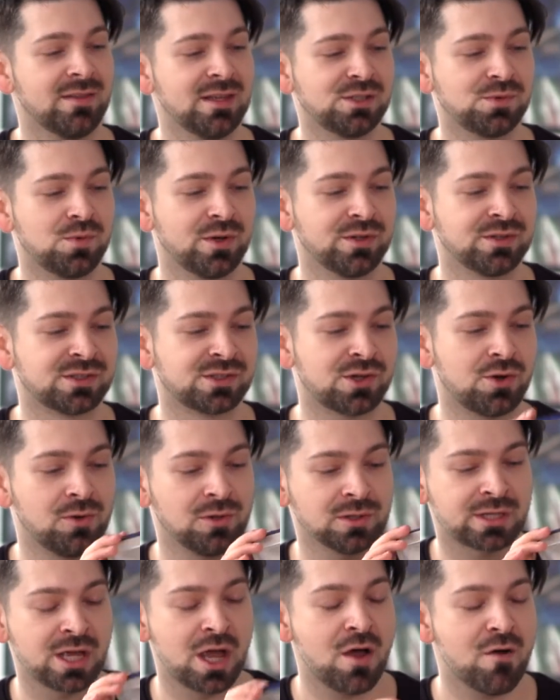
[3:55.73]
This one's
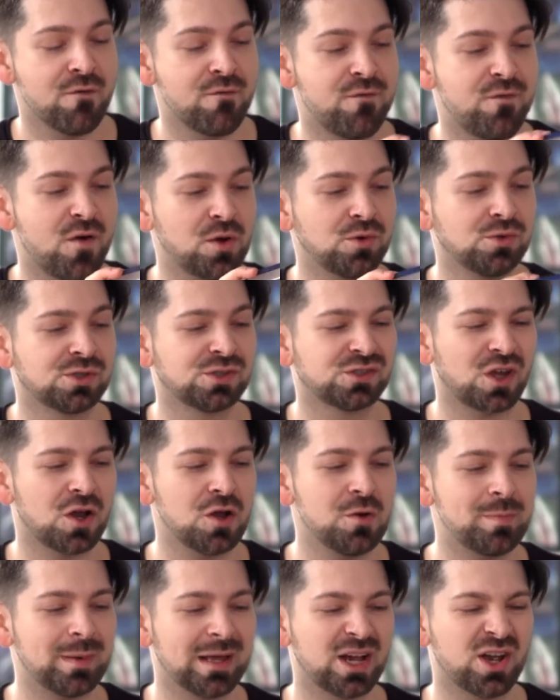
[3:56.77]
called
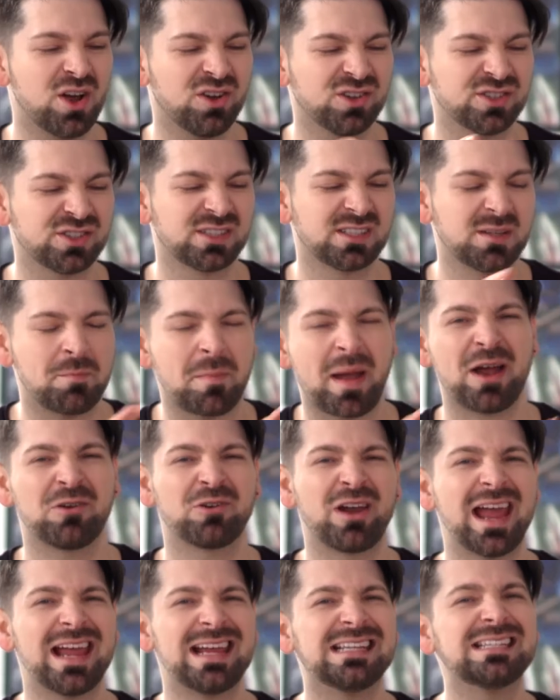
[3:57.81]
PhoneSoap. It costs
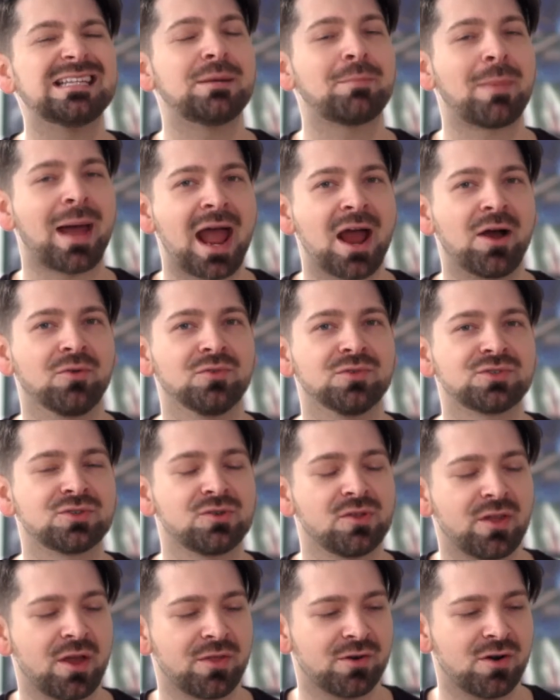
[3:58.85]
about 80 pounds,
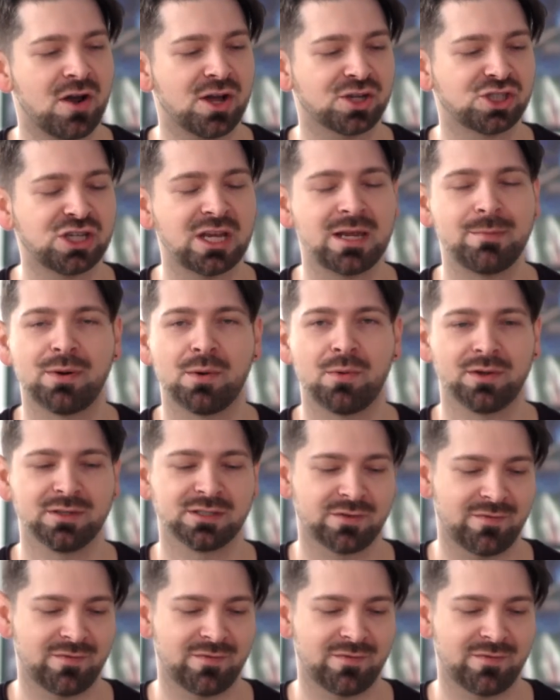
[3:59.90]
although there are cheaper ones